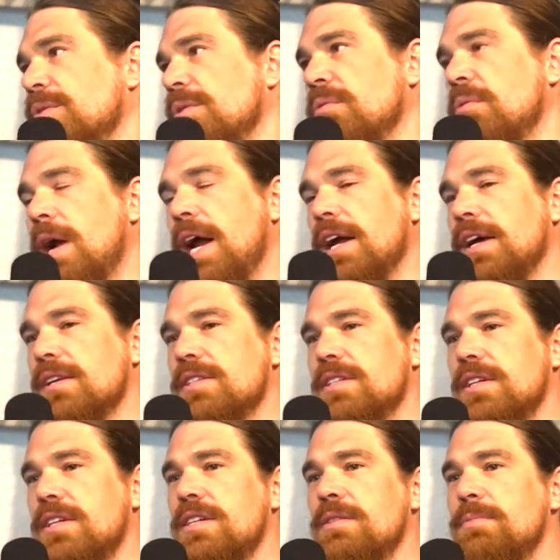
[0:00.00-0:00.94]
ranks,
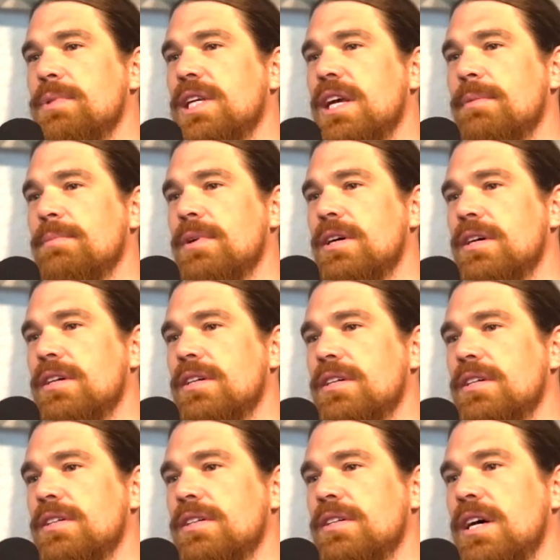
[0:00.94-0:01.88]
and it became
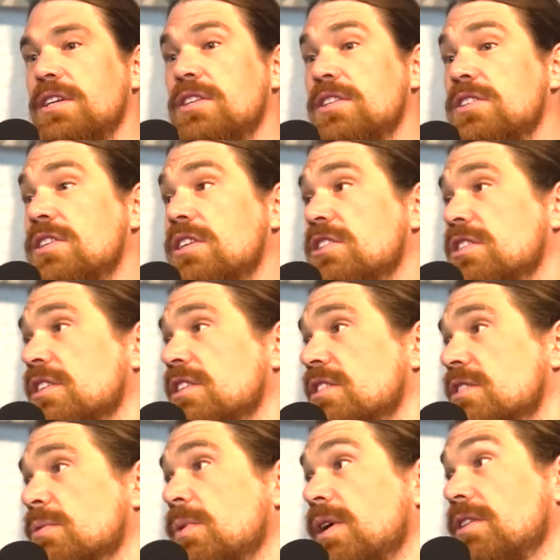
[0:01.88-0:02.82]
a decision as
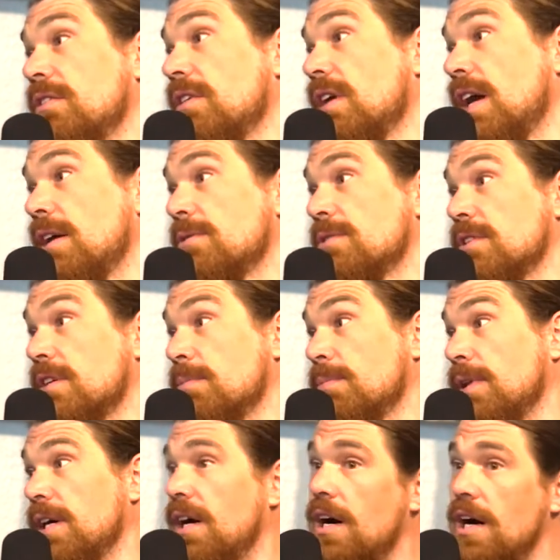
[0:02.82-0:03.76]
to whether or not I was going to
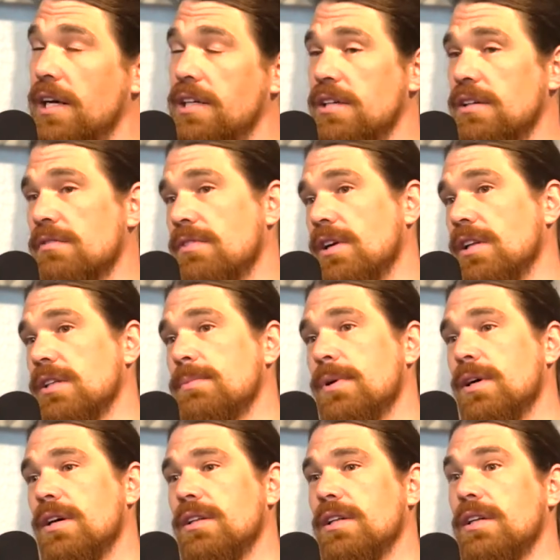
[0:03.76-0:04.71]
play hockey or volleyball.